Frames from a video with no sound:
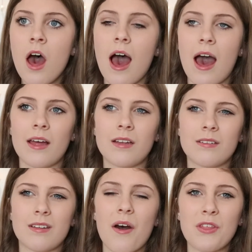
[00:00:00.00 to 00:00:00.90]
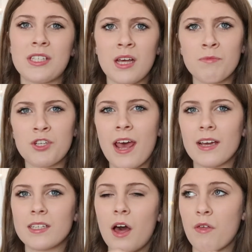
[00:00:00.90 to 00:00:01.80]
and other
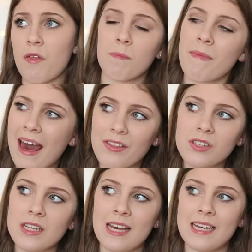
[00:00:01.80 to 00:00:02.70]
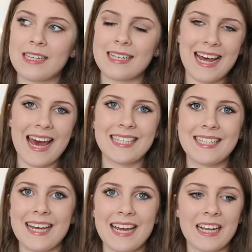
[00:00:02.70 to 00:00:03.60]
subjects other than maths is
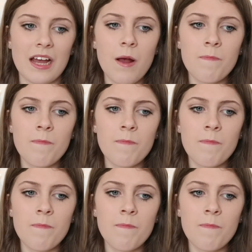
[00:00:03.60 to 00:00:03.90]
testing